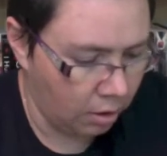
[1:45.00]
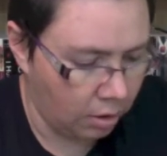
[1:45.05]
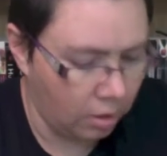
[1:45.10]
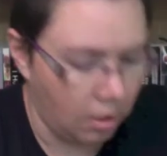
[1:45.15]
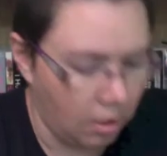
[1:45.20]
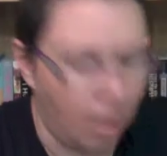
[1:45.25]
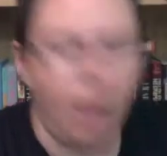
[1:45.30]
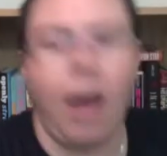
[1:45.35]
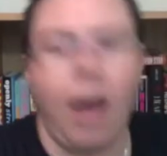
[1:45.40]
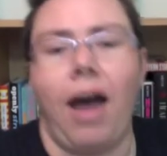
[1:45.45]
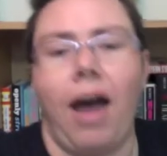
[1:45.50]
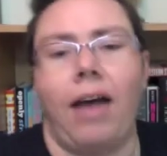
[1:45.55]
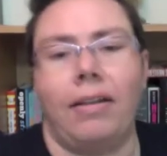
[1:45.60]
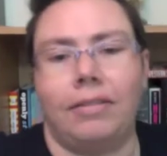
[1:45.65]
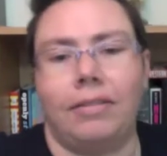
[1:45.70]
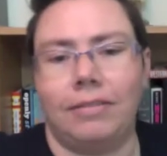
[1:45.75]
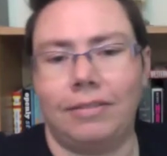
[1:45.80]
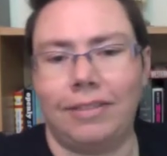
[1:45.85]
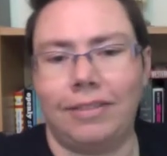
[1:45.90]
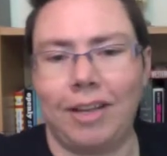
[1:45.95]
Aha,
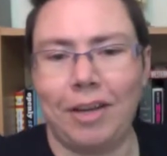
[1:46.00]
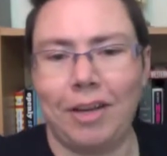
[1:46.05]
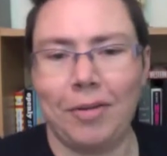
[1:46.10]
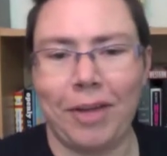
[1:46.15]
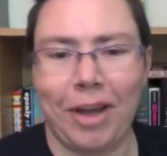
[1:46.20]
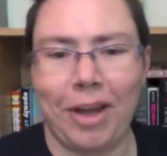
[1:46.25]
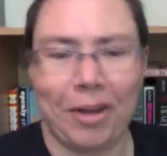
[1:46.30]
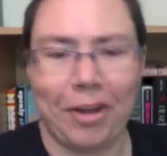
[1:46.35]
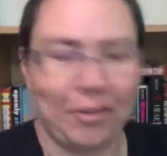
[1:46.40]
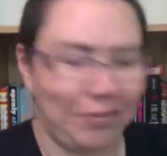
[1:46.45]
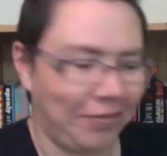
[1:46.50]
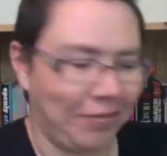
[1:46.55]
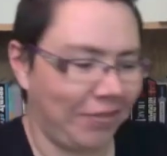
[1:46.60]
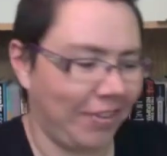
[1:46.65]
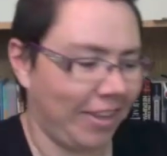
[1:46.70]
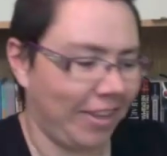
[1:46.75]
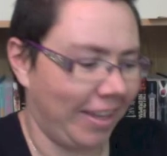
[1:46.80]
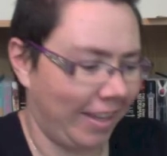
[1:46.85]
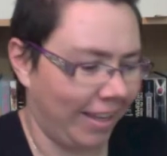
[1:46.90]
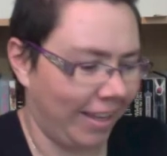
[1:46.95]
here we go.
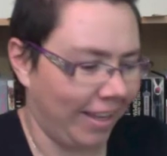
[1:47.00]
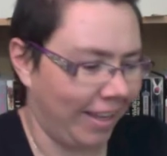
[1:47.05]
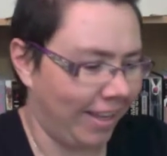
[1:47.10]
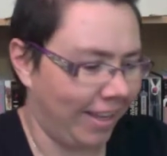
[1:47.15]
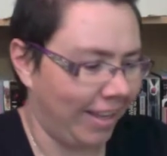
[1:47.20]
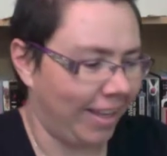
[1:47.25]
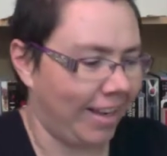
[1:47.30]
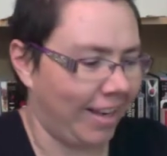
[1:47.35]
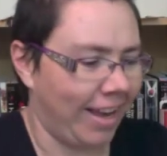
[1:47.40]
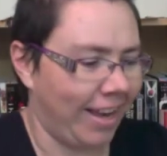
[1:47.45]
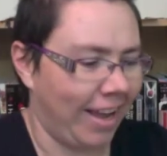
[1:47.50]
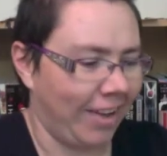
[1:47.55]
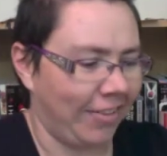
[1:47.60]
Now,